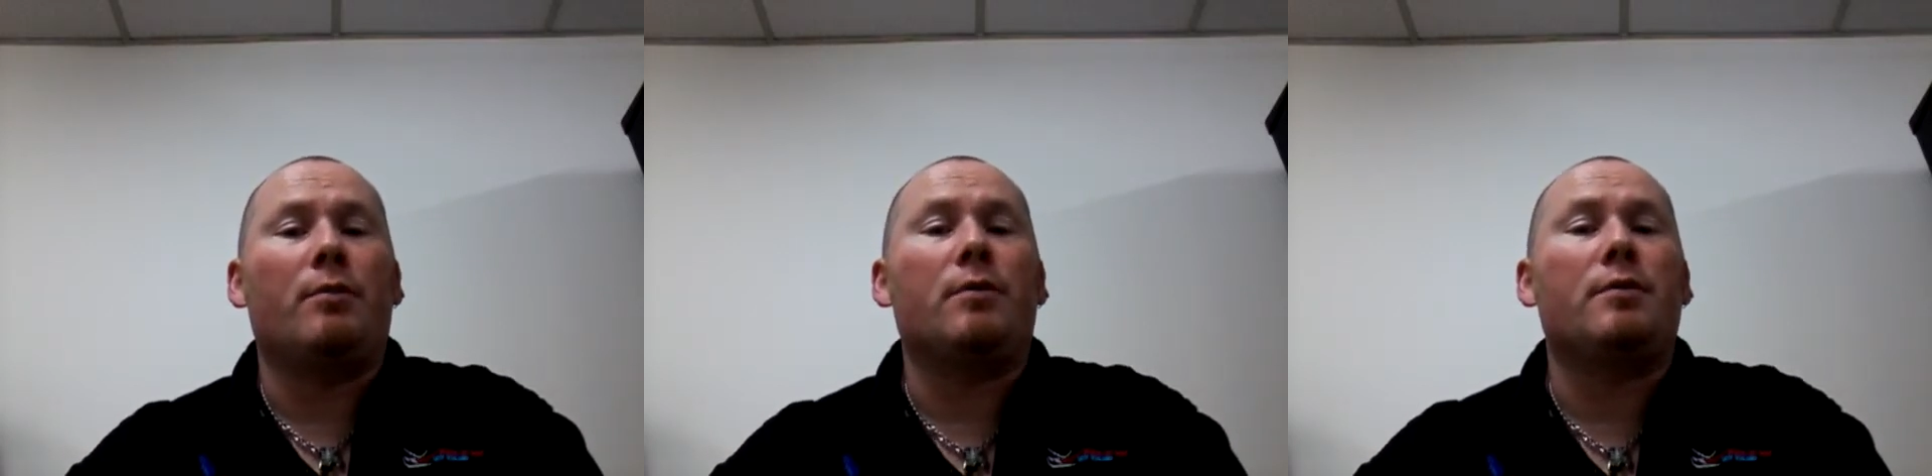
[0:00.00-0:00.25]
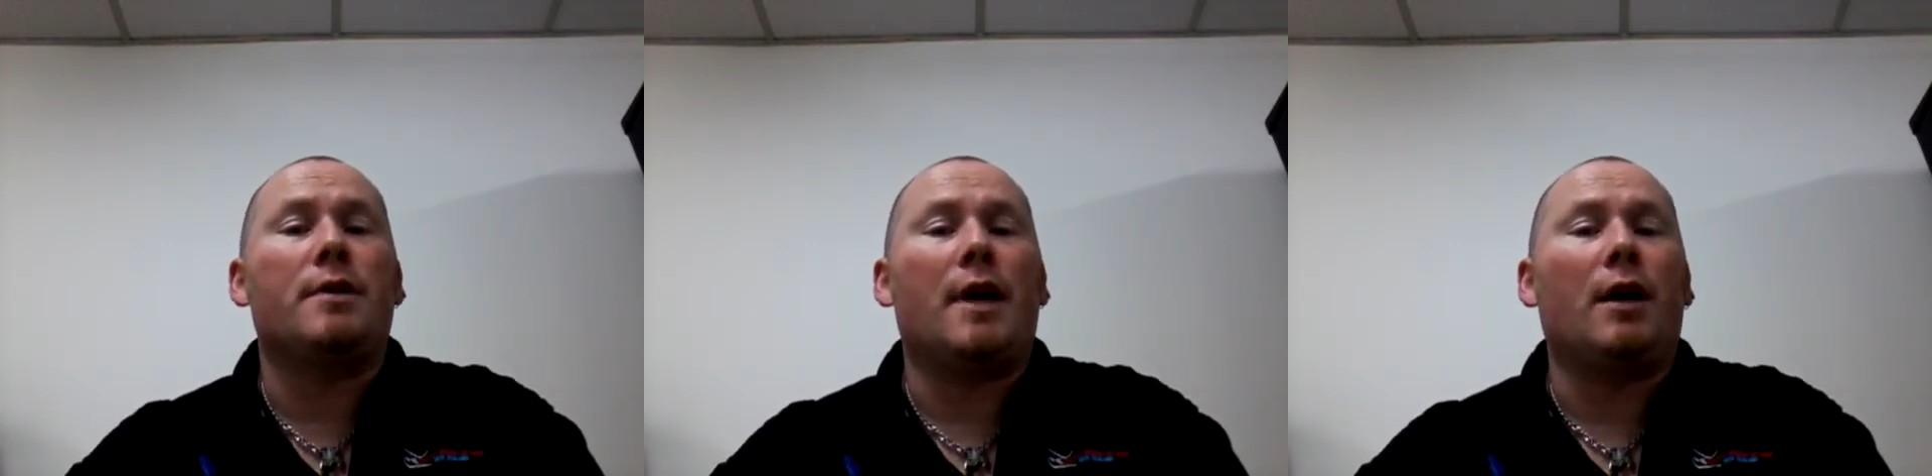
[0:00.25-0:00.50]

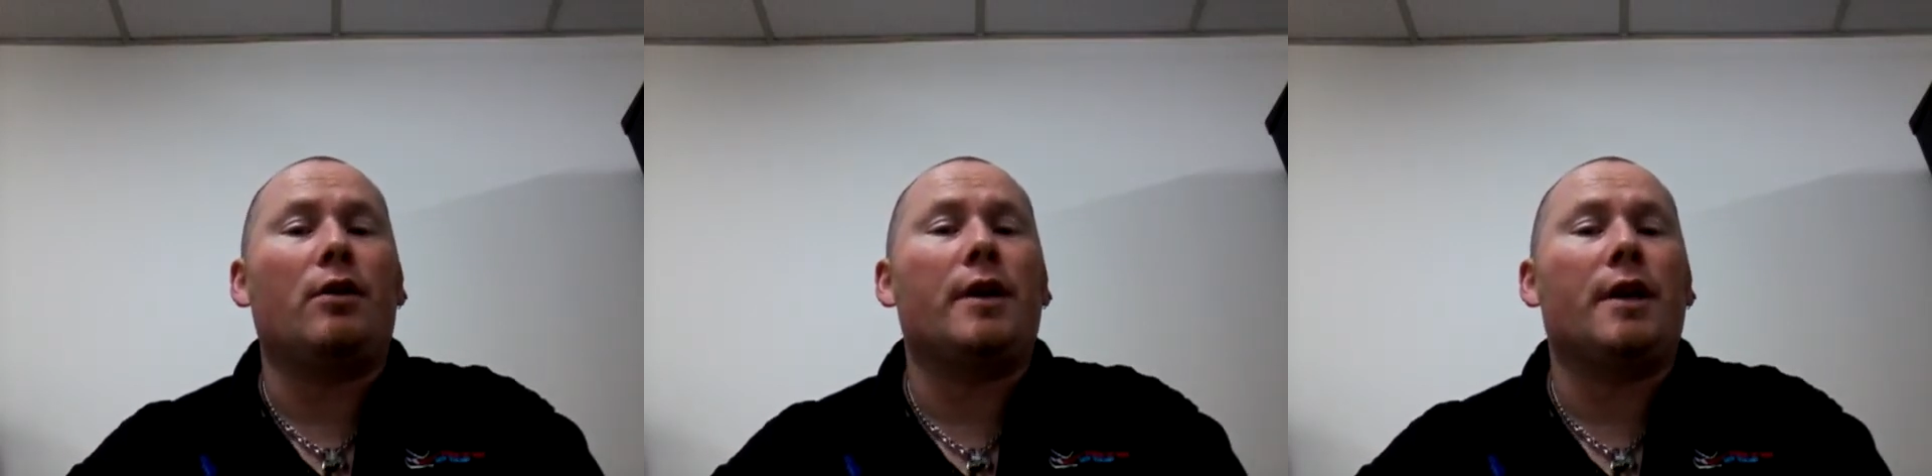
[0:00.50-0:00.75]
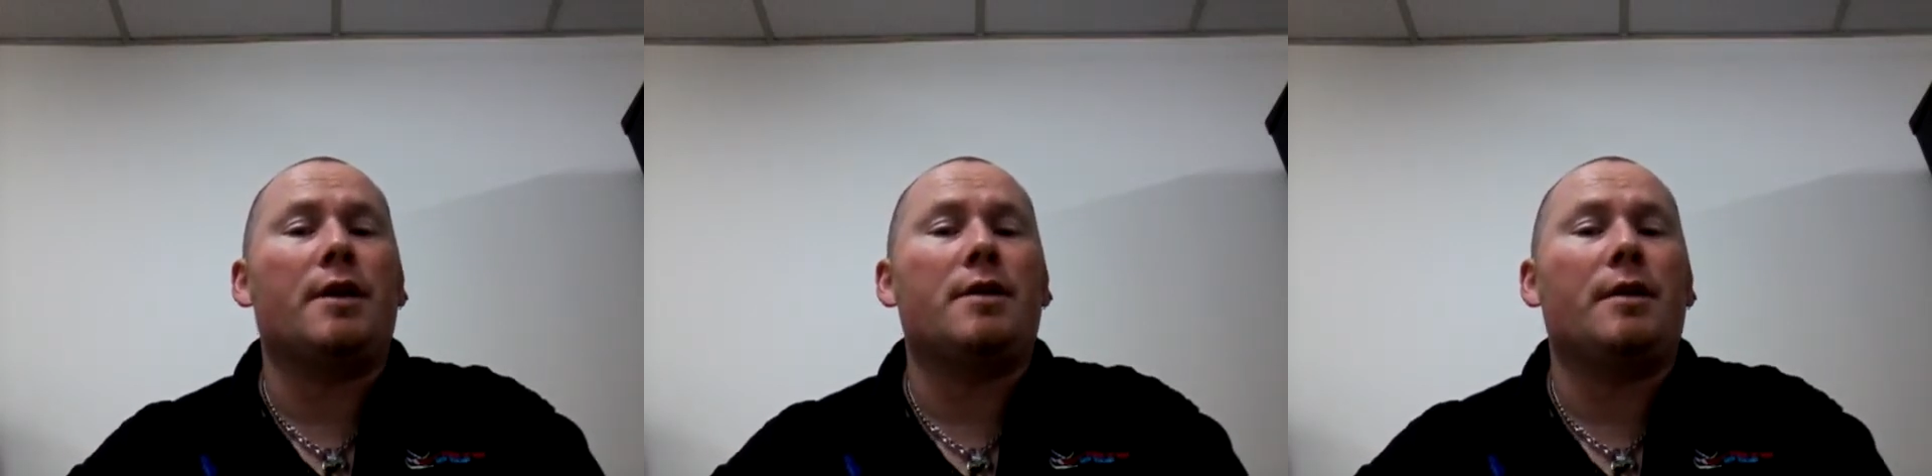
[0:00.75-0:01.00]
we'll start
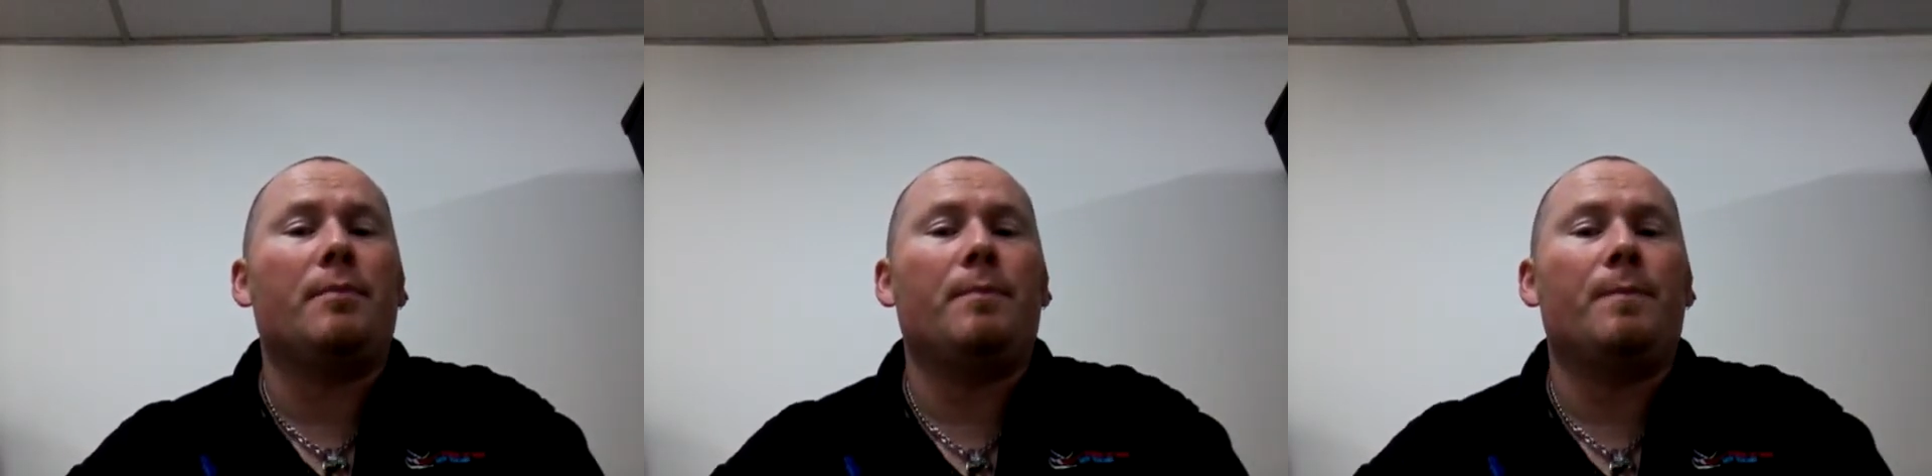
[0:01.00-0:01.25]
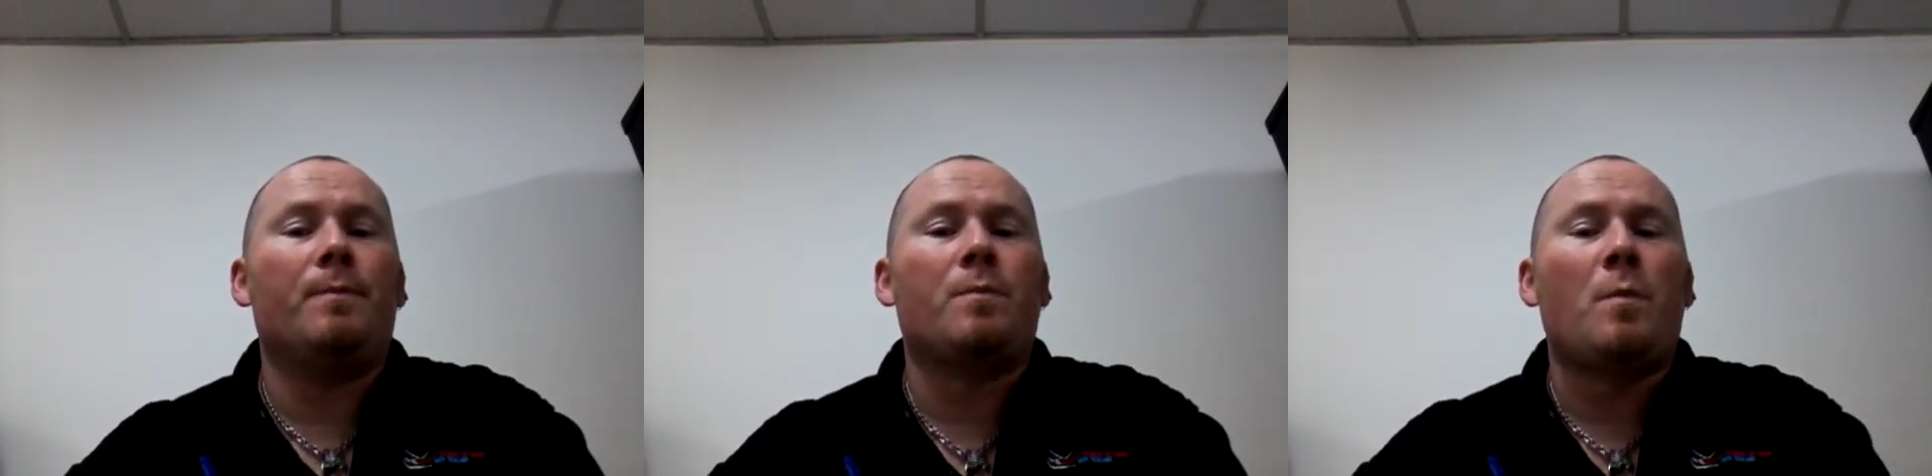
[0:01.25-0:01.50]
looking at
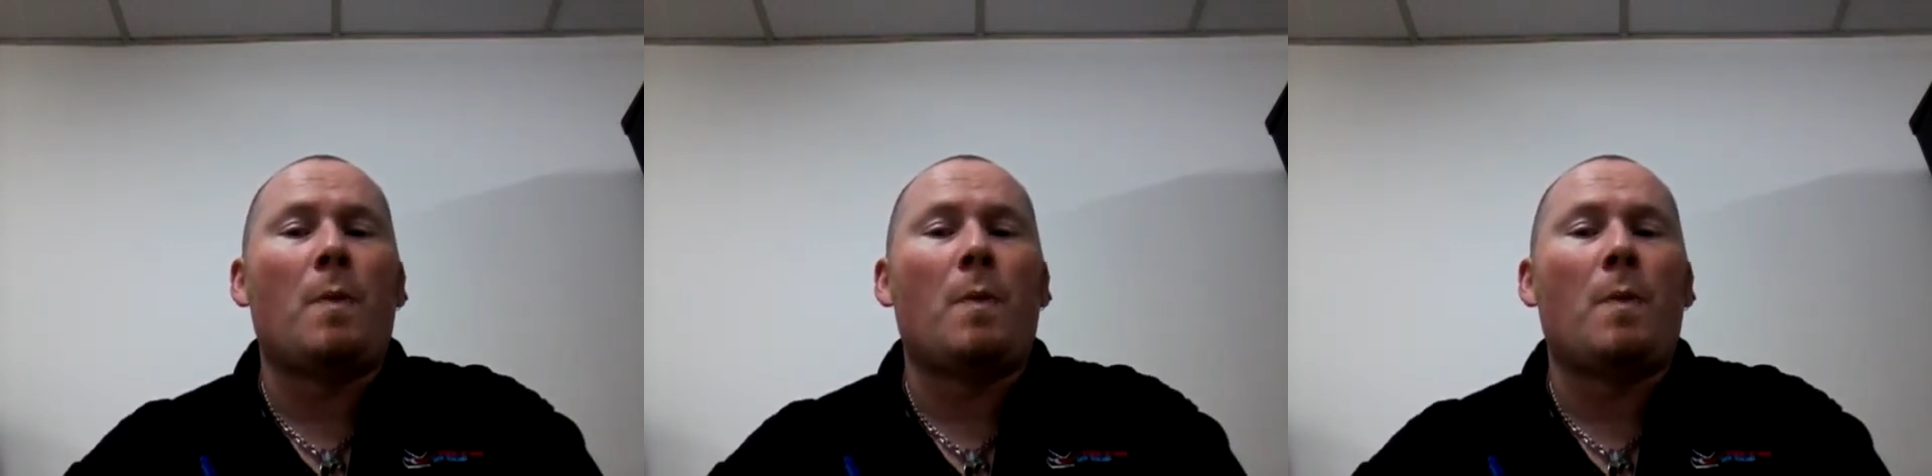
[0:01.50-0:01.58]
some